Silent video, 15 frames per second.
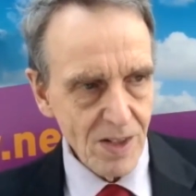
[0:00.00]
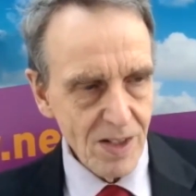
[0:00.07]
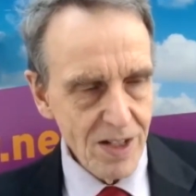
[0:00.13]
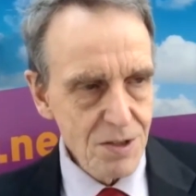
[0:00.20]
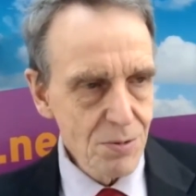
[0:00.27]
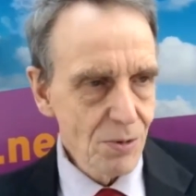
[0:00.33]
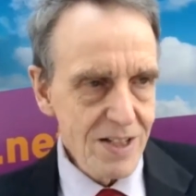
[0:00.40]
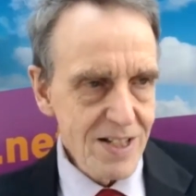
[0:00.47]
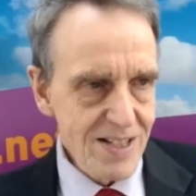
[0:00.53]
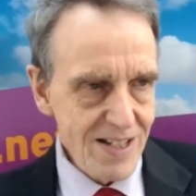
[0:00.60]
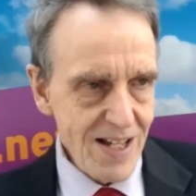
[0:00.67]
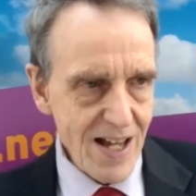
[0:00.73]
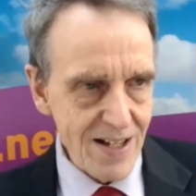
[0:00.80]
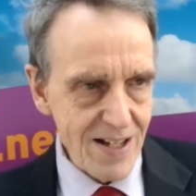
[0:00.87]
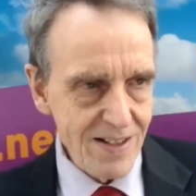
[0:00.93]
That's what he
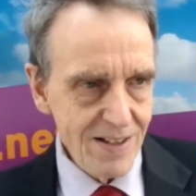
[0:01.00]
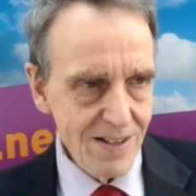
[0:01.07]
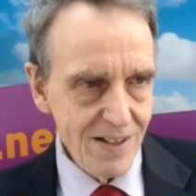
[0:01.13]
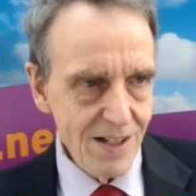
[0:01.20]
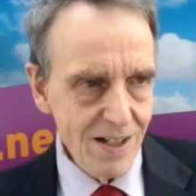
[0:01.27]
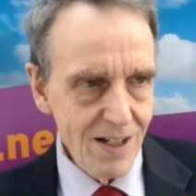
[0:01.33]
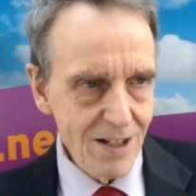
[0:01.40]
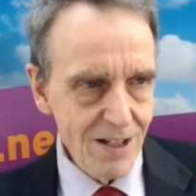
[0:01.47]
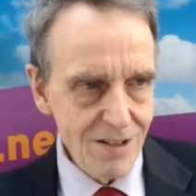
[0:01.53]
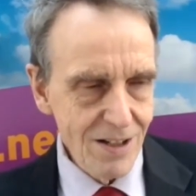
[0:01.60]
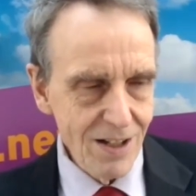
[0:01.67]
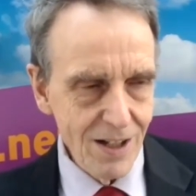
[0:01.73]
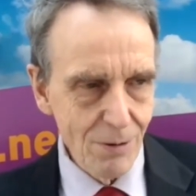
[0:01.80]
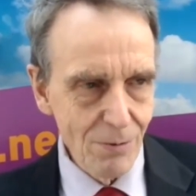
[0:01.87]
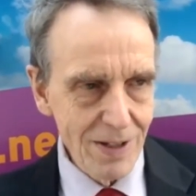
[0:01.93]
said. And it's
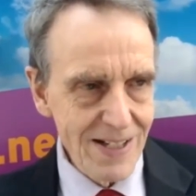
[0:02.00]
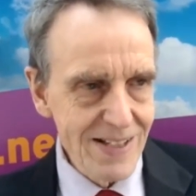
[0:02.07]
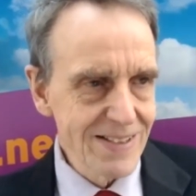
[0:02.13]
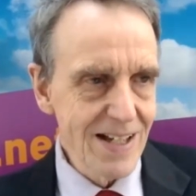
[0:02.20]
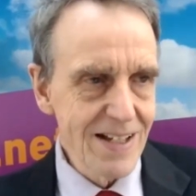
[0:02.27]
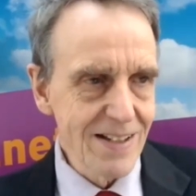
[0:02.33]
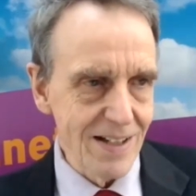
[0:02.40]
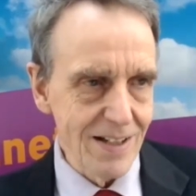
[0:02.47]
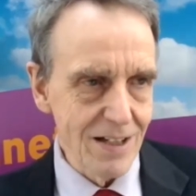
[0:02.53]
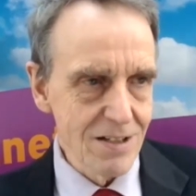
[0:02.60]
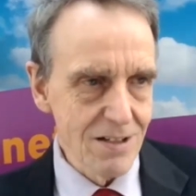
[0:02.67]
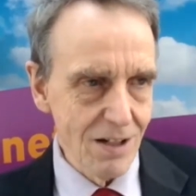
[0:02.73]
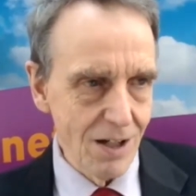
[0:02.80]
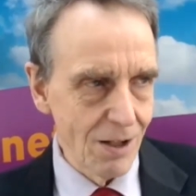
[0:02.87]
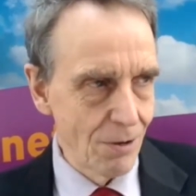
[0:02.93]
like, when he said it,
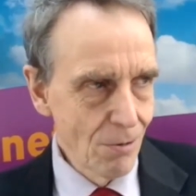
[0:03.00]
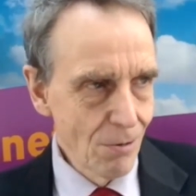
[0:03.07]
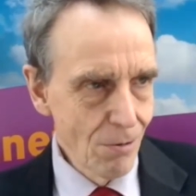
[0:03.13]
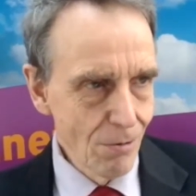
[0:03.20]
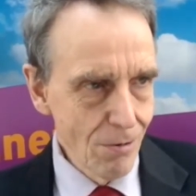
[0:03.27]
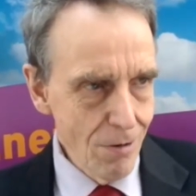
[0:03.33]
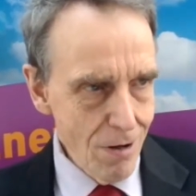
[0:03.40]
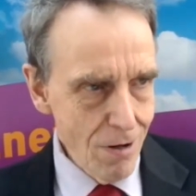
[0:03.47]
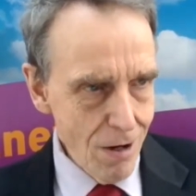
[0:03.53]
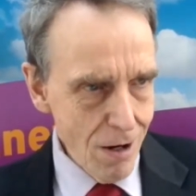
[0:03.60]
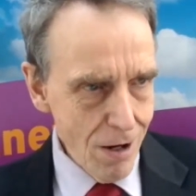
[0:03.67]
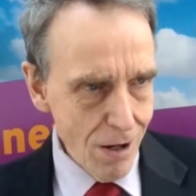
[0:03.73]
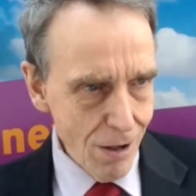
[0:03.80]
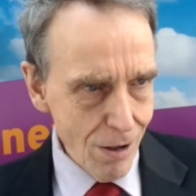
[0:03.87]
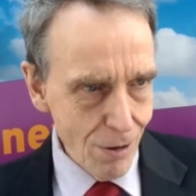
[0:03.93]
it's like,
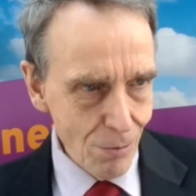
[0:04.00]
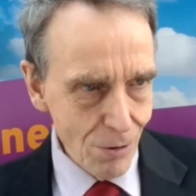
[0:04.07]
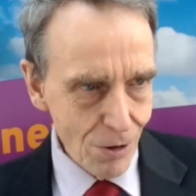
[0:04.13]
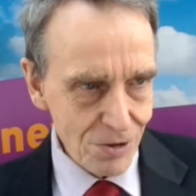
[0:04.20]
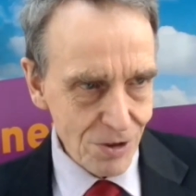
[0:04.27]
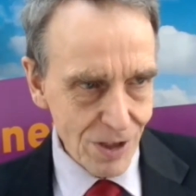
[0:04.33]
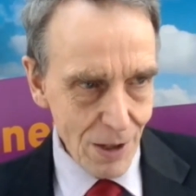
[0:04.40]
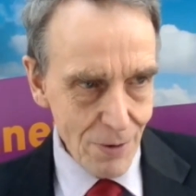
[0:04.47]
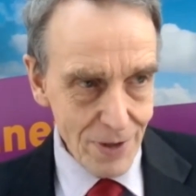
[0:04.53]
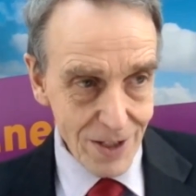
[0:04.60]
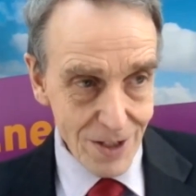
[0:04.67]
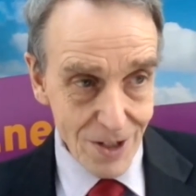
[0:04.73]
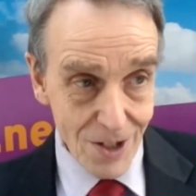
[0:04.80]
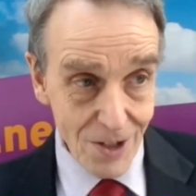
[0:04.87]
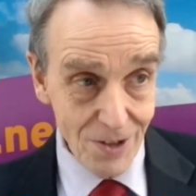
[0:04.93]
whoa, what's
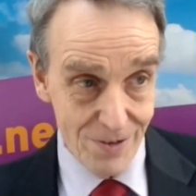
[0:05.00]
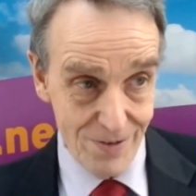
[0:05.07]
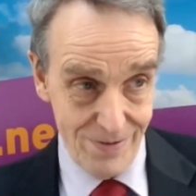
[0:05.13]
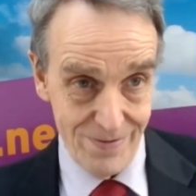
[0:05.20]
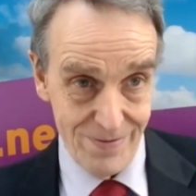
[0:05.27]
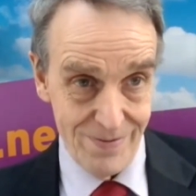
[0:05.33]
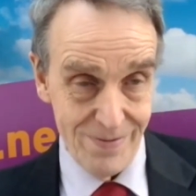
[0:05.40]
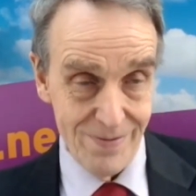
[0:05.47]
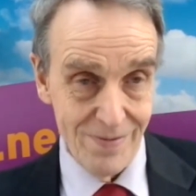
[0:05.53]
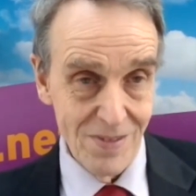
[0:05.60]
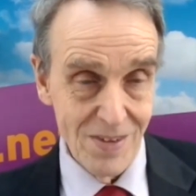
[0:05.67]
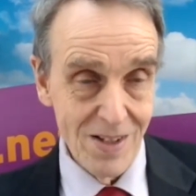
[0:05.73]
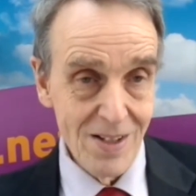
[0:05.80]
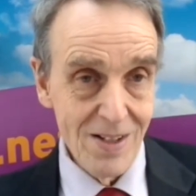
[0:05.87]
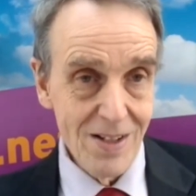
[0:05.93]
going on?
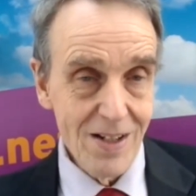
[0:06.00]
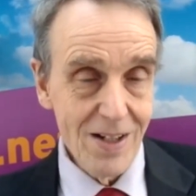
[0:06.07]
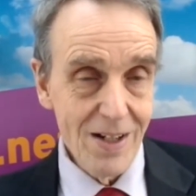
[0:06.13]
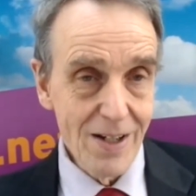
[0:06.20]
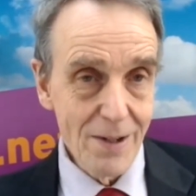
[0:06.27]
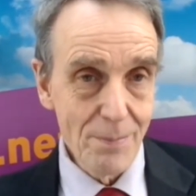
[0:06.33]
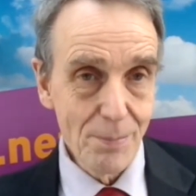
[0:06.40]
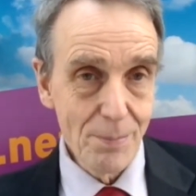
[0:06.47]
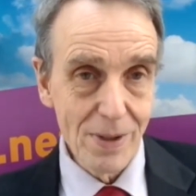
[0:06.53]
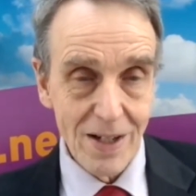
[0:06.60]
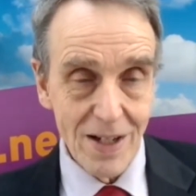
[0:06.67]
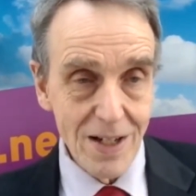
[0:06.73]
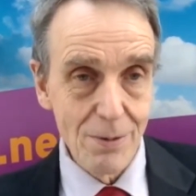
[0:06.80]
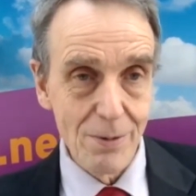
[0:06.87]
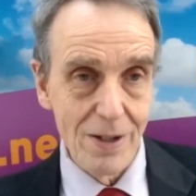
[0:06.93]
Um, but
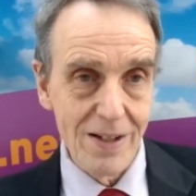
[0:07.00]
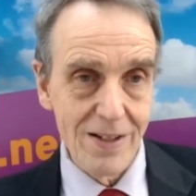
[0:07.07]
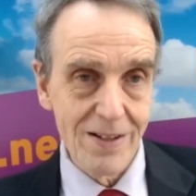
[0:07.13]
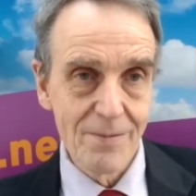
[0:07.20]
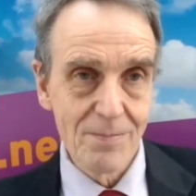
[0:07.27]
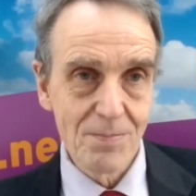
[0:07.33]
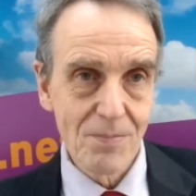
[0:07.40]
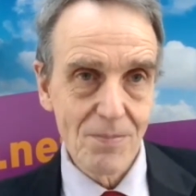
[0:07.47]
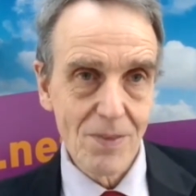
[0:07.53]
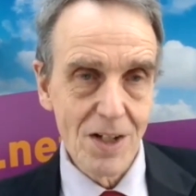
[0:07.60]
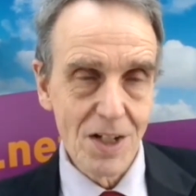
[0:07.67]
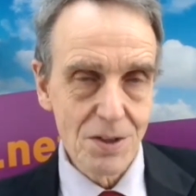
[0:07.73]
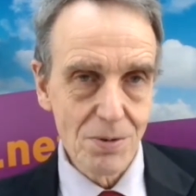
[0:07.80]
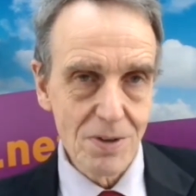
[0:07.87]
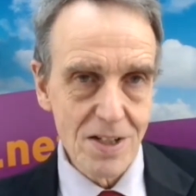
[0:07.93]
anyway,
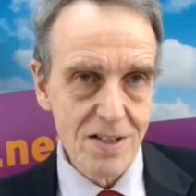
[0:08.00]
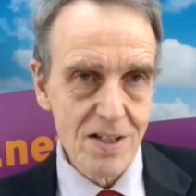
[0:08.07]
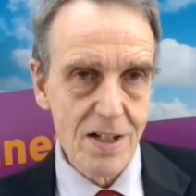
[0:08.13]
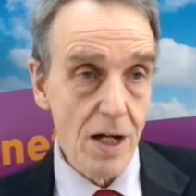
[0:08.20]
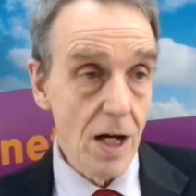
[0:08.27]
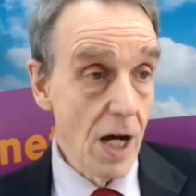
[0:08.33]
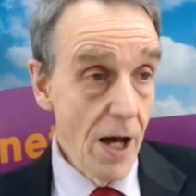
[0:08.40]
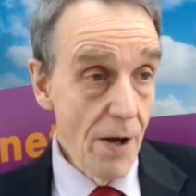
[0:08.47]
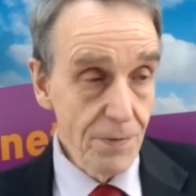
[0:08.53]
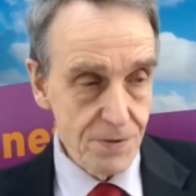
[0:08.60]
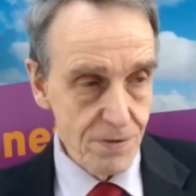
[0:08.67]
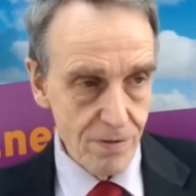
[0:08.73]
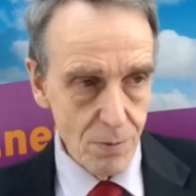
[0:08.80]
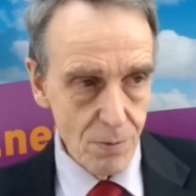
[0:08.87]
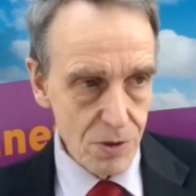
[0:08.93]
that's what he said.
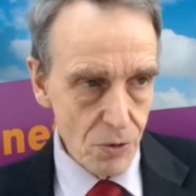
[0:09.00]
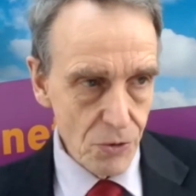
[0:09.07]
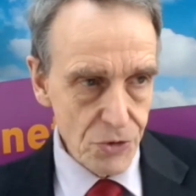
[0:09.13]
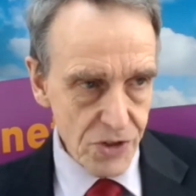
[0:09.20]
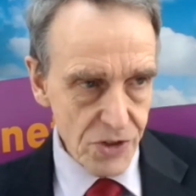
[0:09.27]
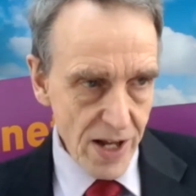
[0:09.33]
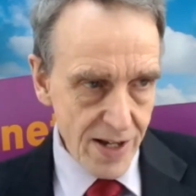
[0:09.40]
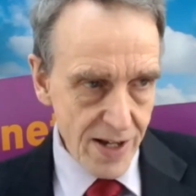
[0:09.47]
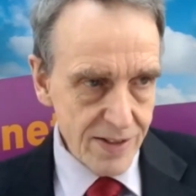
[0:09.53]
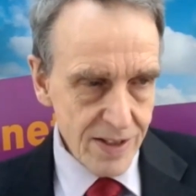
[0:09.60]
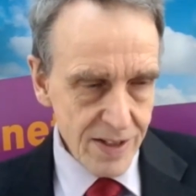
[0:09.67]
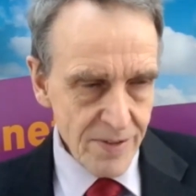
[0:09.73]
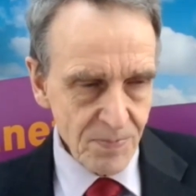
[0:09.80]
After it was all said,